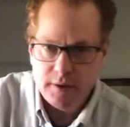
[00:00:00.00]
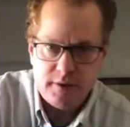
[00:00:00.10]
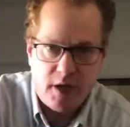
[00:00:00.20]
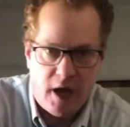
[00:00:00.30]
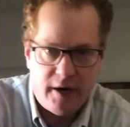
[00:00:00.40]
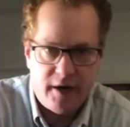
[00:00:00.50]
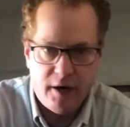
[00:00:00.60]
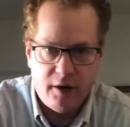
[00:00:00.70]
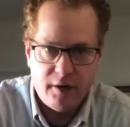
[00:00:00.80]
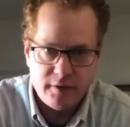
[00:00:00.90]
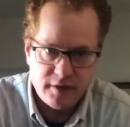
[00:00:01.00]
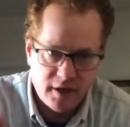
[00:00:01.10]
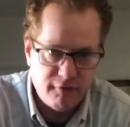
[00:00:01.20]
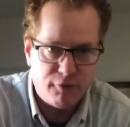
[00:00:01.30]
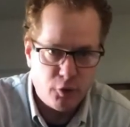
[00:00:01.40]
Todd here to
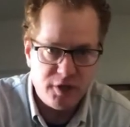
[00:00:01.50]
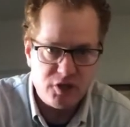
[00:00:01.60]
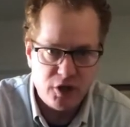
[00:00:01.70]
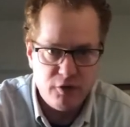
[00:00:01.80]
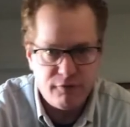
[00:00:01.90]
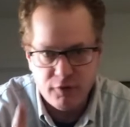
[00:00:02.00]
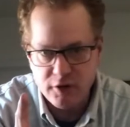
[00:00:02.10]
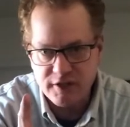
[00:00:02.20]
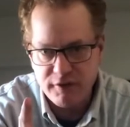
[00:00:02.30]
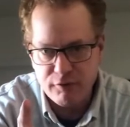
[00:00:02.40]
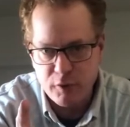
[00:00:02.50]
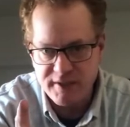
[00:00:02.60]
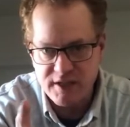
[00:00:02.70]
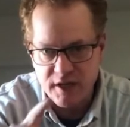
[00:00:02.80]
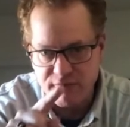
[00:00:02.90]
influence you, first
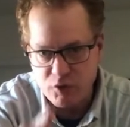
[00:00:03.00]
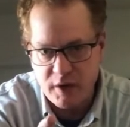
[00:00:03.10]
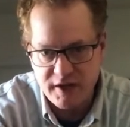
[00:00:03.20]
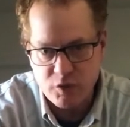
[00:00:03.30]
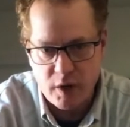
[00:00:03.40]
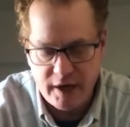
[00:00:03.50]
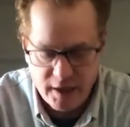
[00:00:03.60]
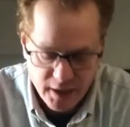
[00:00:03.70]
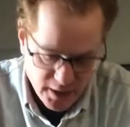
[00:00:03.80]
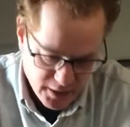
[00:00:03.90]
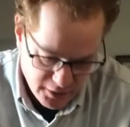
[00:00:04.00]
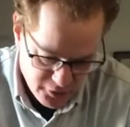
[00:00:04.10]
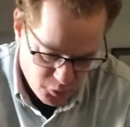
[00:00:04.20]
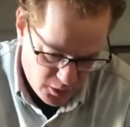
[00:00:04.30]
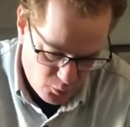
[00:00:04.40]
influencing of 2020.
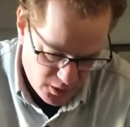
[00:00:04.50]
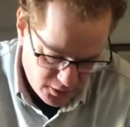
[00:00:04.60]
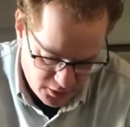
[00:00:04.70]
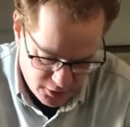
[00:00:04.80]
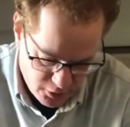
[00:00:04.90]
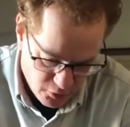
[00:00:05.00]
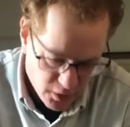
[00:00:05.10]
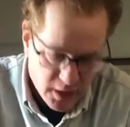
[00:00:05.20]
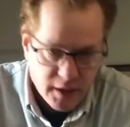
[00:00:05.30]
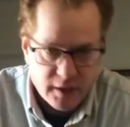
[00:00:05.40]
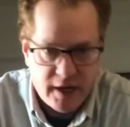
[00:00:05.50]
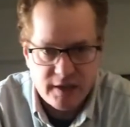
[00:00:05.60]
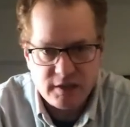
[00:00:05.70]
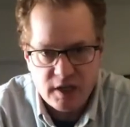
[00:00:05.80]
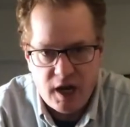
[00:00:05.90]
Here's what I want you to do.
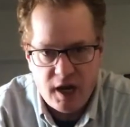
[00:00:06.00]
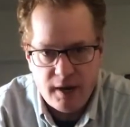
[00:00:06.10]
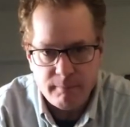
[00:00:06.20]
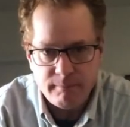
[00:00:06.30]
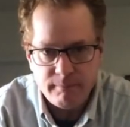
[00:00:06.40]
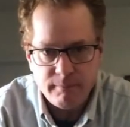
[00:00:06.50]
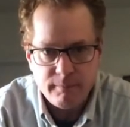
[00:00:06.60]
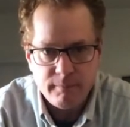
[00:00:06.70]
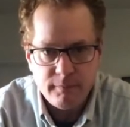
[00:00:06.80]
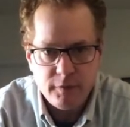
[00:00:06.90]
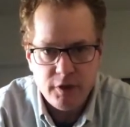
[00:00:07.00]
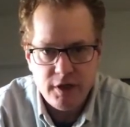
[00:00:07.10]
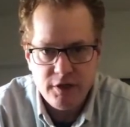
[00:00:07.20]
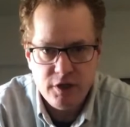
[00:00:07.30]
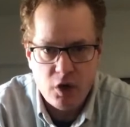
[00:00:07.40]
Next time, you
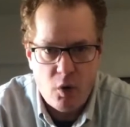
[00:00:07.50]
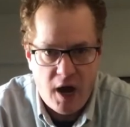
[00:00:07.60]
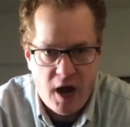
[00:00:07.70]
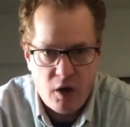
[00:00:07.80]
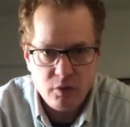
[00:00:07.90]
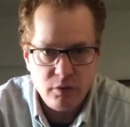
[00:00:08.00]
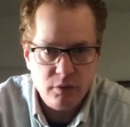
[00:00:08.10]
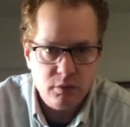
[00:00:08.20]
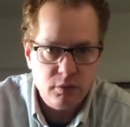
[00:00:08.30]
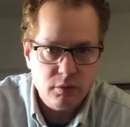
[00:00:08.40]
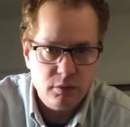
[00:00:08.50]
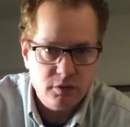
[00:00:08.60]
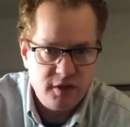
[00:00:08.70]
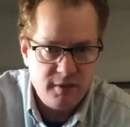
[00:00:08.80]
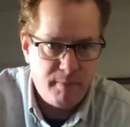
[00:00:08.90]
need to go out
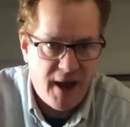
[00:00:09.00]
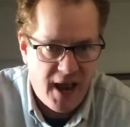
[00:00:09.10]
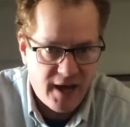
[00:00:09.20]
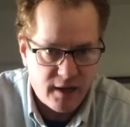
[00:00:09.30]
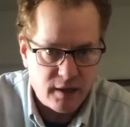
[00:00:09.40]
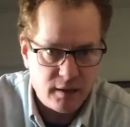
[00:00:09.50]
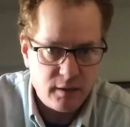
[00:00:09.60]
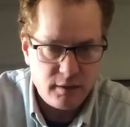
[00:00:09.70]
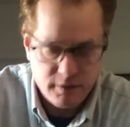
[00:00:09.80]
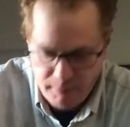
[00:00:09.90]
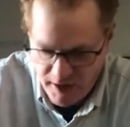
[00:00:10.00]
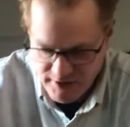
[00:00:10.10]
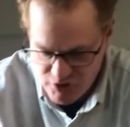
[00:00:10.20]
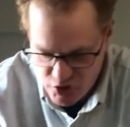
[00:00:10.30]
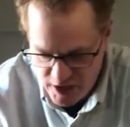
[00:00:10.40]
to the bank,
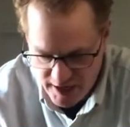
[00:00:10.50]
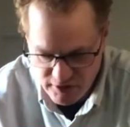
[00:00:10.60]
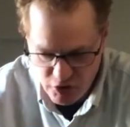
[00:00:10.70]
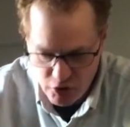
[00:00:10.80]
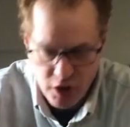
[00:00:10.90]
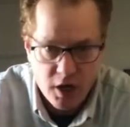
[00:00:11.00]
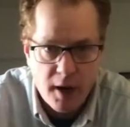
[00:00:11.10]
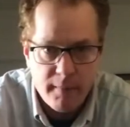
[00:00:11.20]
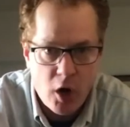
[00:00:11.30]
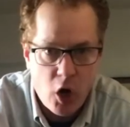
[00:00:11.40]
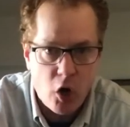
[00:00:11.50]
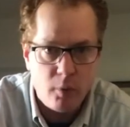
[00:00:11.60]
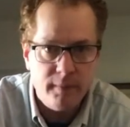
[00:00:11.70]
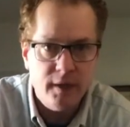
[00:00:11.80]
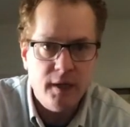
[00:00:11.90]
deposit checks so you can come
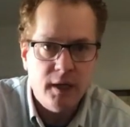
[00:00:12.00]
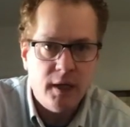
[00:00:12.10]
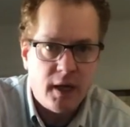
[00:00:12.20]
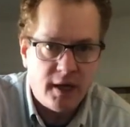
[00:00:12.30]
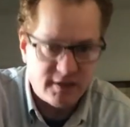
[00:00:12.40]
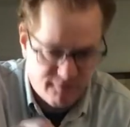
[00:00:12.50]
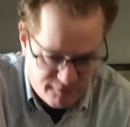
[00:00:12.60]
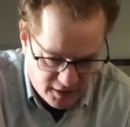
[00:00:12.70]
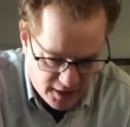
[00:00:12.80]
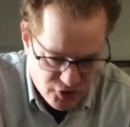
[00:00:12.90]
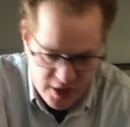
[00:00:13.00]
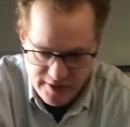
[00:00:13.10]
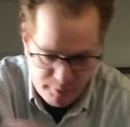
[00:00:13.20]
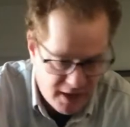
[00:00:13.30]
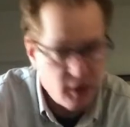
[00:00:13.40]
home and fill out
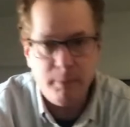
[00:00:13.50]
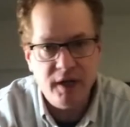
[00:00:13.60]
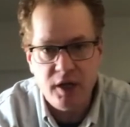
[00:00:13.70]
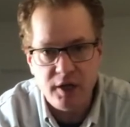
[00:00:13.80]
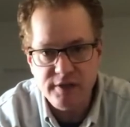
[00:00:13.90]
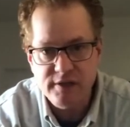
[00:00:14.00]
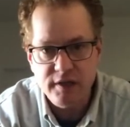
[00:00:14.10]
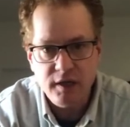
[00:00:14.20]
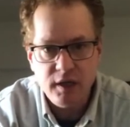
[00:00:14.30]
checks, pay your bills.